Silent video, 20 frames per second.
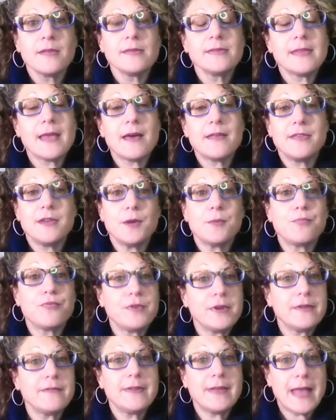Now the
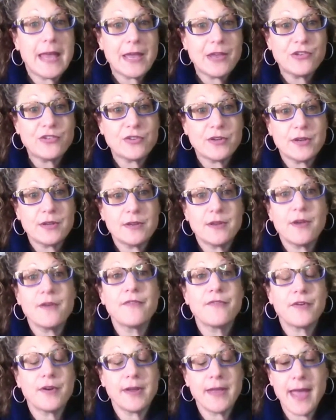abbreviation
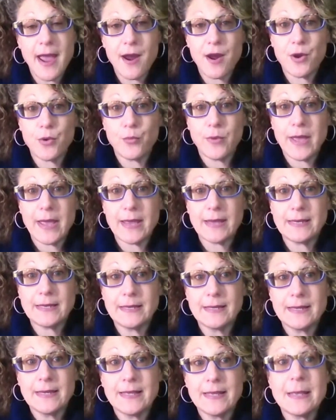for carat weight
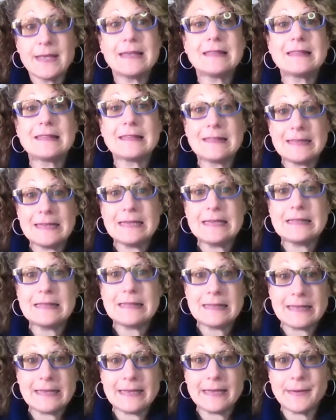is
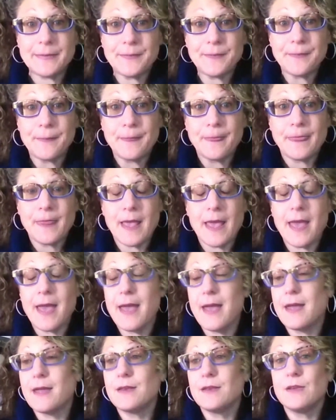CT.
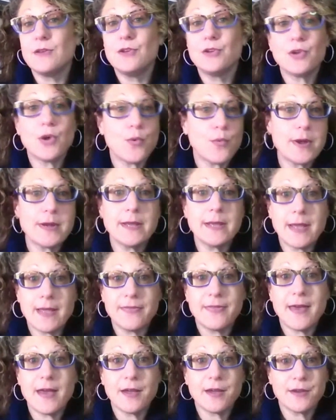And you don't want to
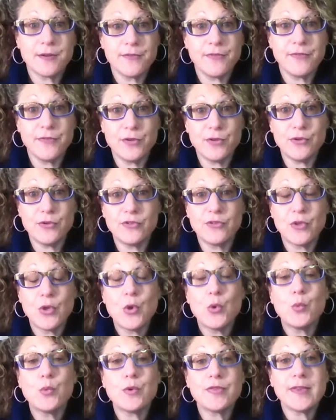get that confused
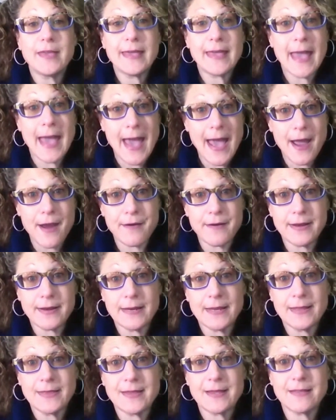with
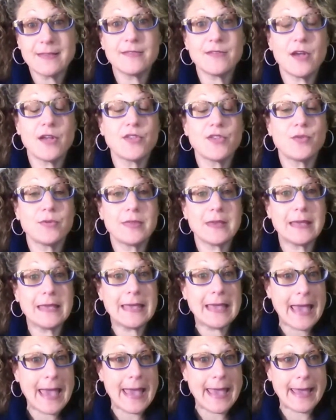carat, that starts with a
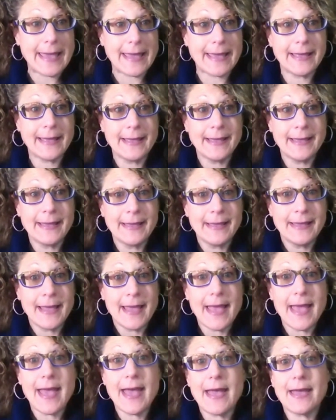K,
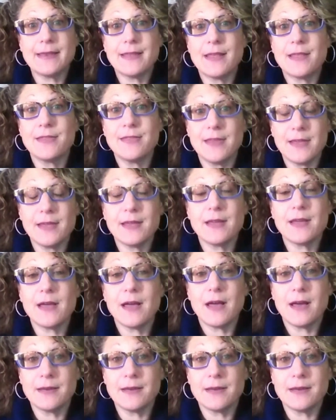and the